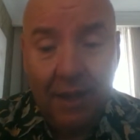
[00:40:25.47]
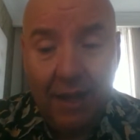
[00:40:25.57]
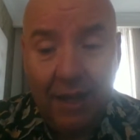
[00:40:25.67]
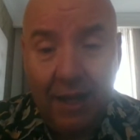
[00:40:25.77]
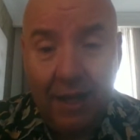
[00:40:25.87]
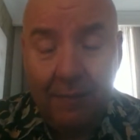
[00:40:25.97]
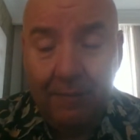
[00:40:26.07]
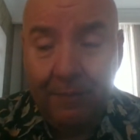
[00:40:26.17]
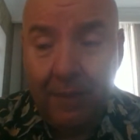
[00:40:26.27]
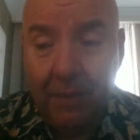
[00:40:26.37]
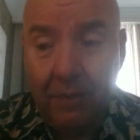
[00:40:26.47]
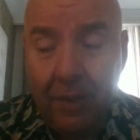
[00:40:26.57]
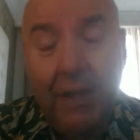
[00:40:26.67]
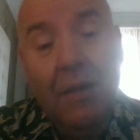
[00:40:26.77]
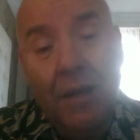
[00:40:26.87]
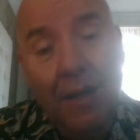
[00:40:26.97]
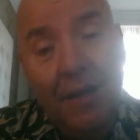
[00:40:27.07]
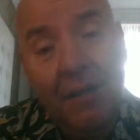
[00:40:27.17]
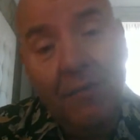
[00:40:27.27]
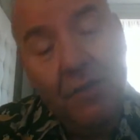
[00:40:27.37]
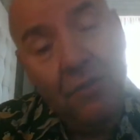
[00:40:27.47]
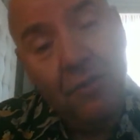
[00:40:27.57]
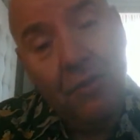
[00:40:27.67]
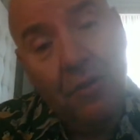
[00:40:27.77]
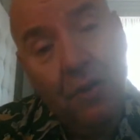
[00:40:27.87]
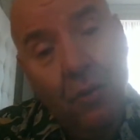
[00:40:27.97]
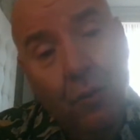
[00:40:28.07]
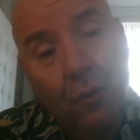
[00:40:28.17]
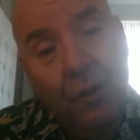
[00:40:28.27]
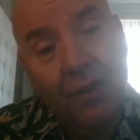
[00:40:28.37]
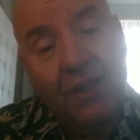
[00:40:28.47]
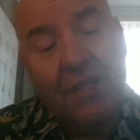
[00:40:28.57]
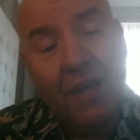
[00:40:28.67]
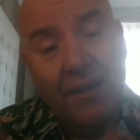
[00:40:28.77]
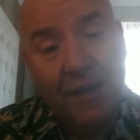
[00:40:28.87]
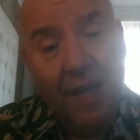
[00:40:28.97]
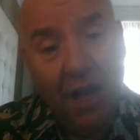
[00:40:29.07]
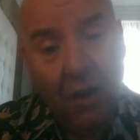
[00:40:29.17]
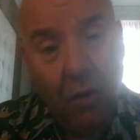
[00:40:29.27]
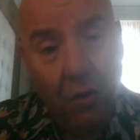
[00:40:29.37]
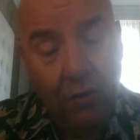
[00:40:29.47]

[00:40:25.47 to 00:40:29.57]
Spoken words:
And again, I left the studio with this idea of